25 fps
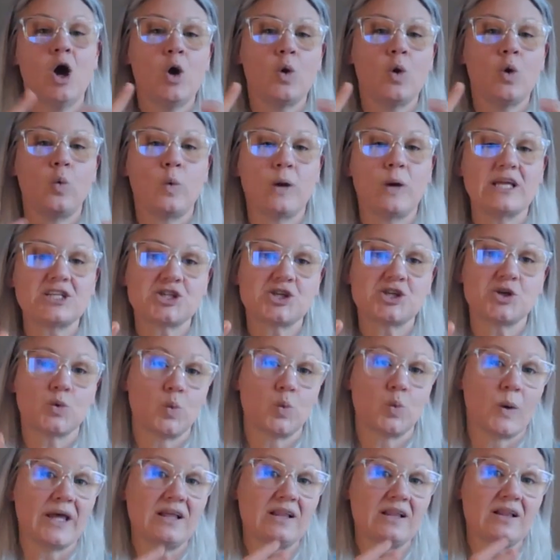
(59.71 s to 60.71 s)
which
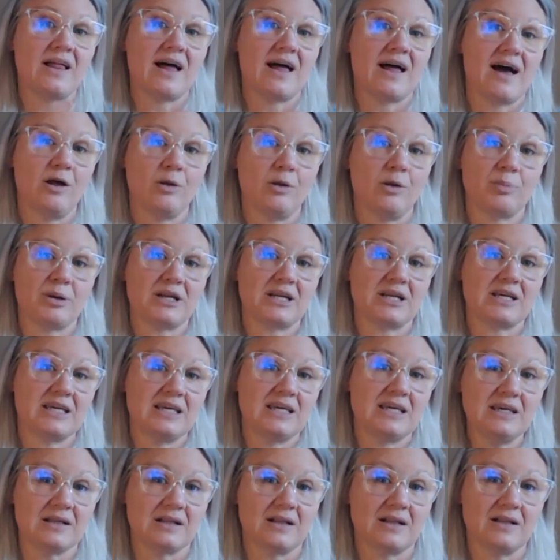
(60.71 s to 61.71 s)
will help it
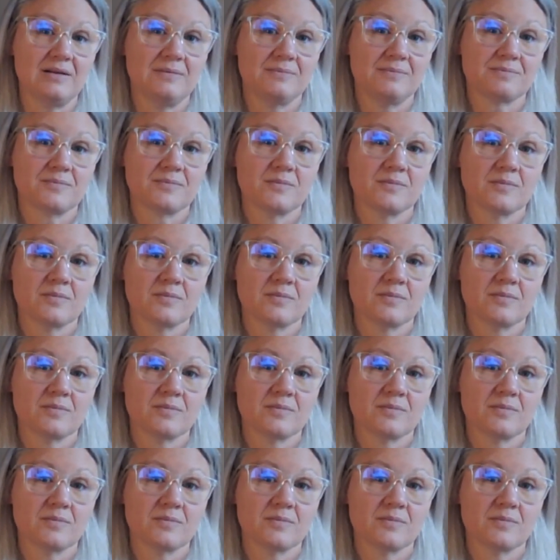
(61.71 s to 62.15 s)
heal.